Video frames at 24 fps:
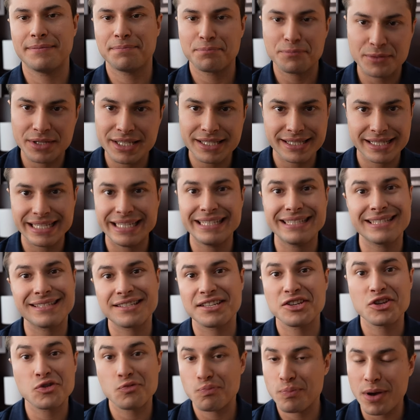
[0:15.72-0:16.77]
This
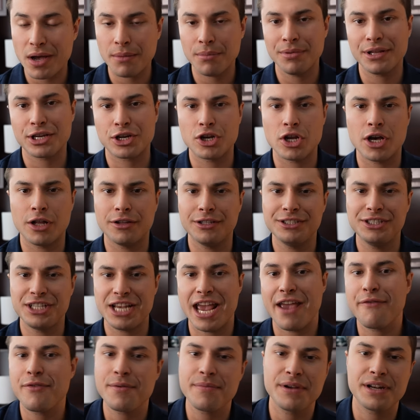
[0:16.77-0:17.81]
is public knowledge.
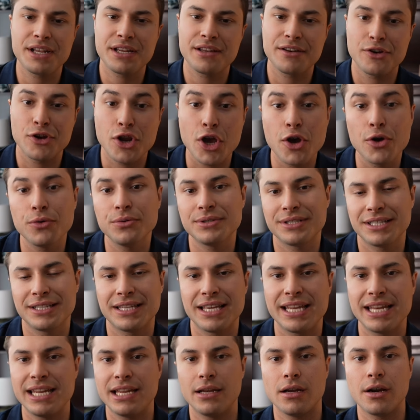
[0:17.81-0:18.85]
Everybody knows that
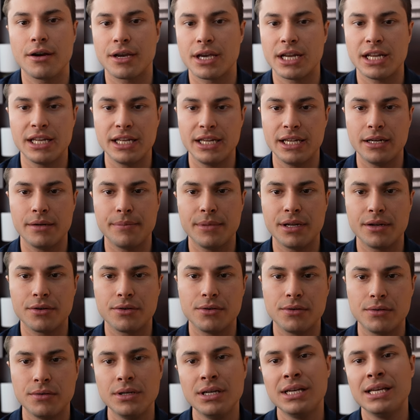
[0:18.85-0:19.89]
they are going to need a
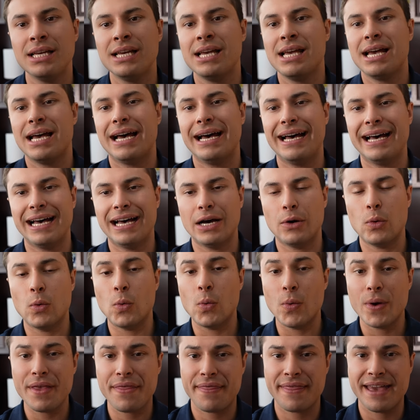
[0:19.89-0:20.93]
medical.
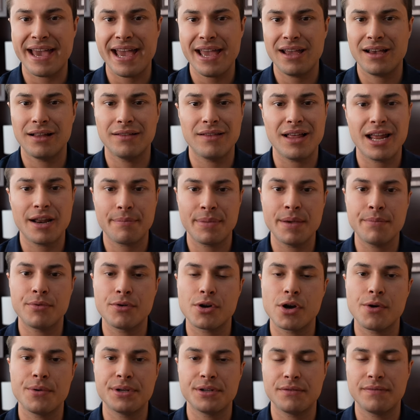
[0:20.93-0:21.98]
With that, a lot of people
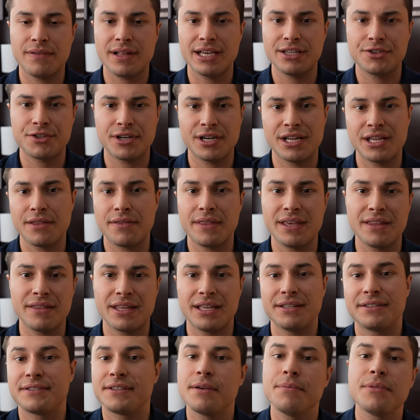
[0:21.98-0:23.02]
go into flight training and think
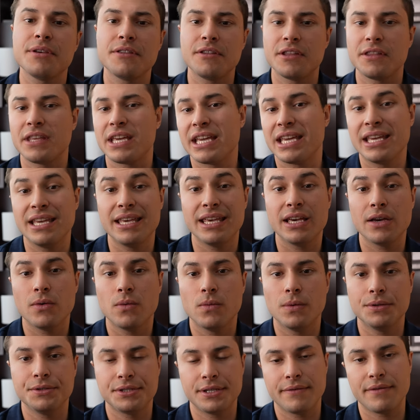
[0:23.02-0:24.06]
that's something that they can
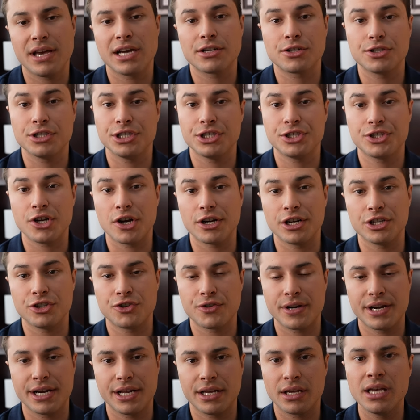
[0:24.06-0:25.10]
get once they've actually started
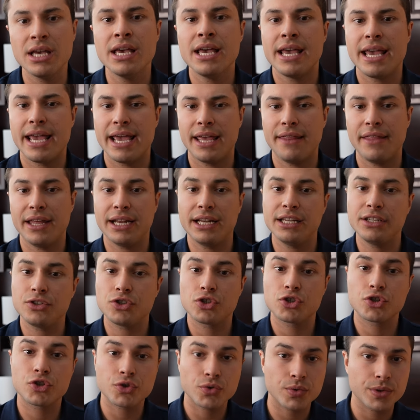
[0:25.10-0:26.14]
training, and that
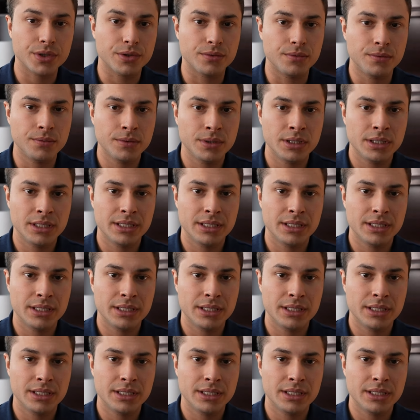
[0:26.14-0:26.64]
is true.